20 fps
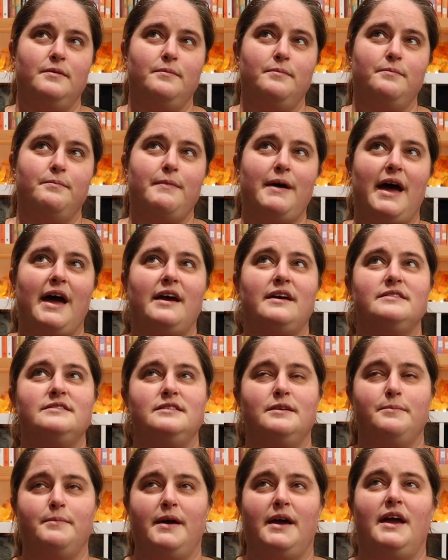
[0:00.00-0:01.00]

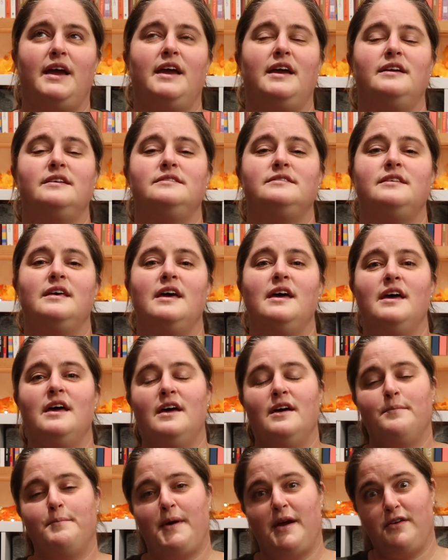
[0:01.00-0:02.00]
maximize
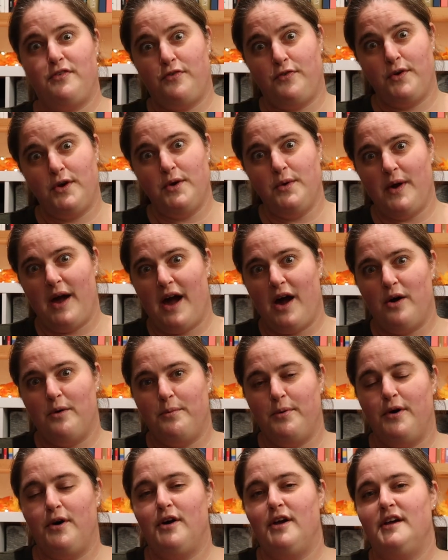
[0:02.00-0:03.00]
my fruit
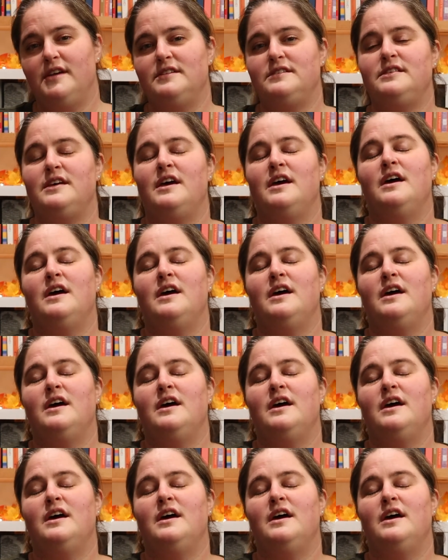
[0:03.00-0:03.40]
output